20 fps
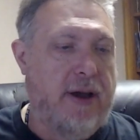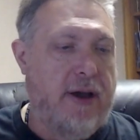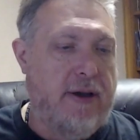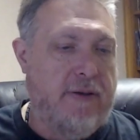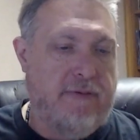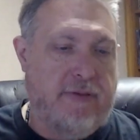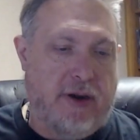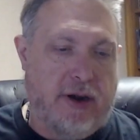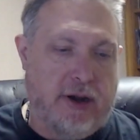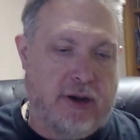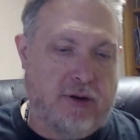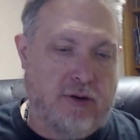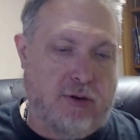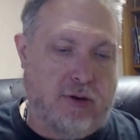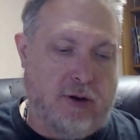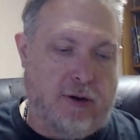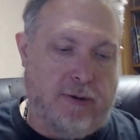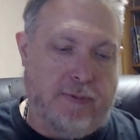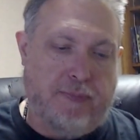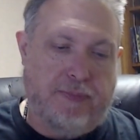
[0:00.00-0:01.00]
Very
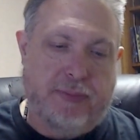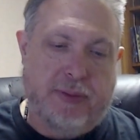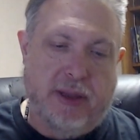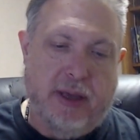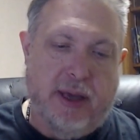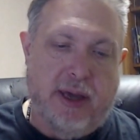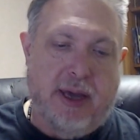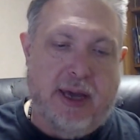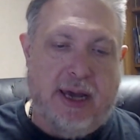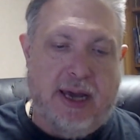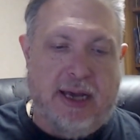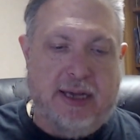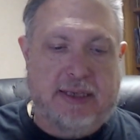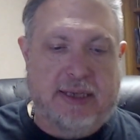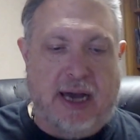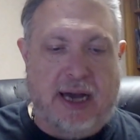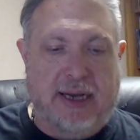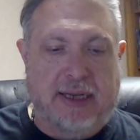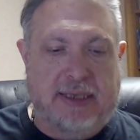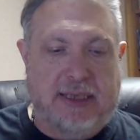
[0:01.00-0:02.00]
cool. It's
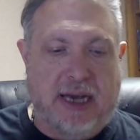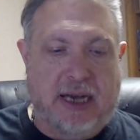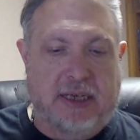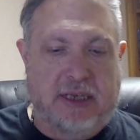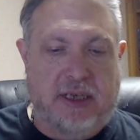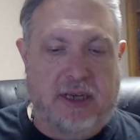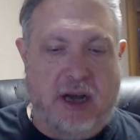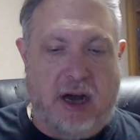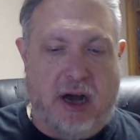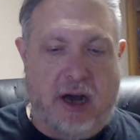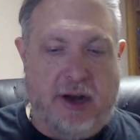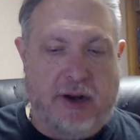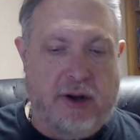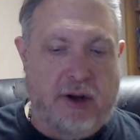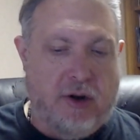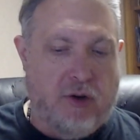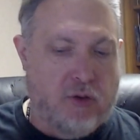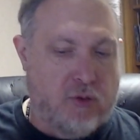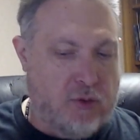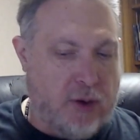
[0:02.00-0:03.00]
got a section on
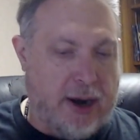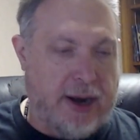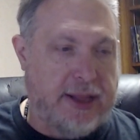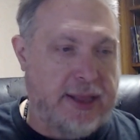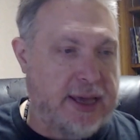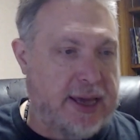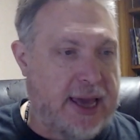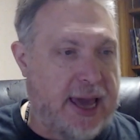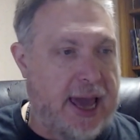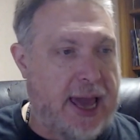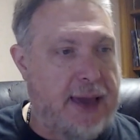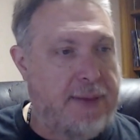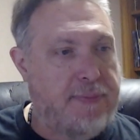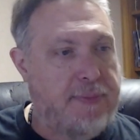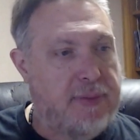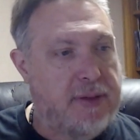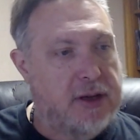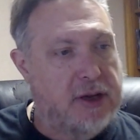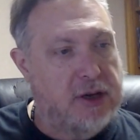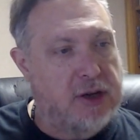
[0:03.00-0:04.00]
running the game.
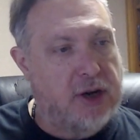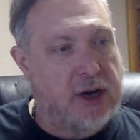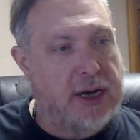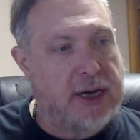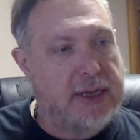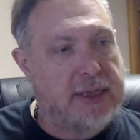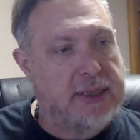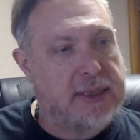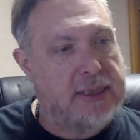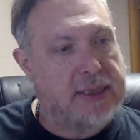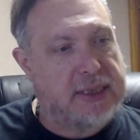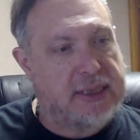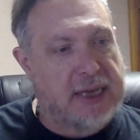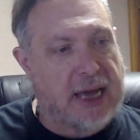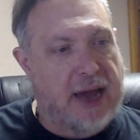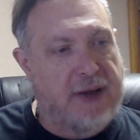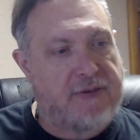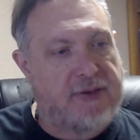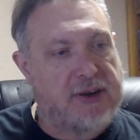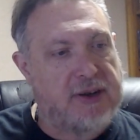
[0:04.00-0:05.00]
Good.
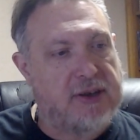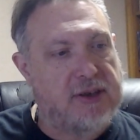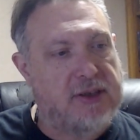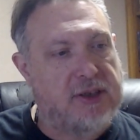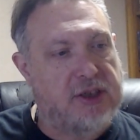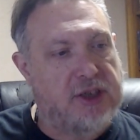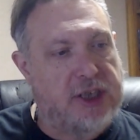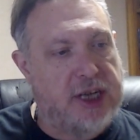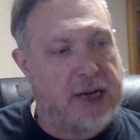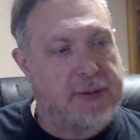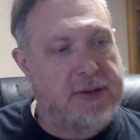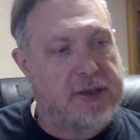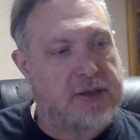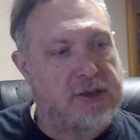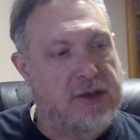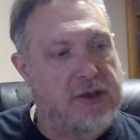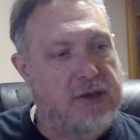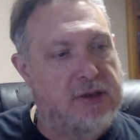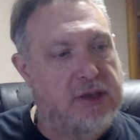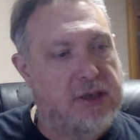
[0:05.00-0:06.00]
Ciphers, GM
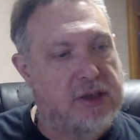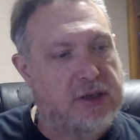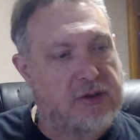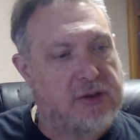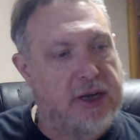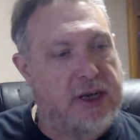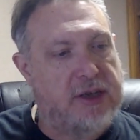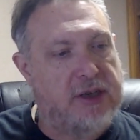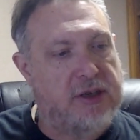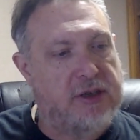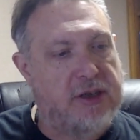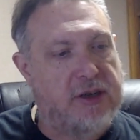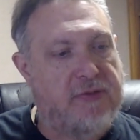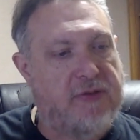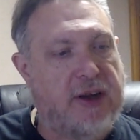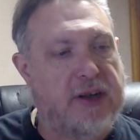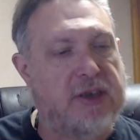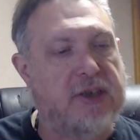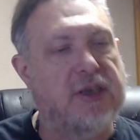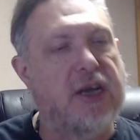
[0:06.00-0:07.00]
intrusions, creatures, and
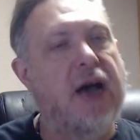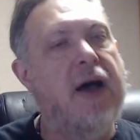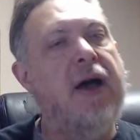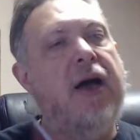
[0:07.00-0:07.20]
adventures.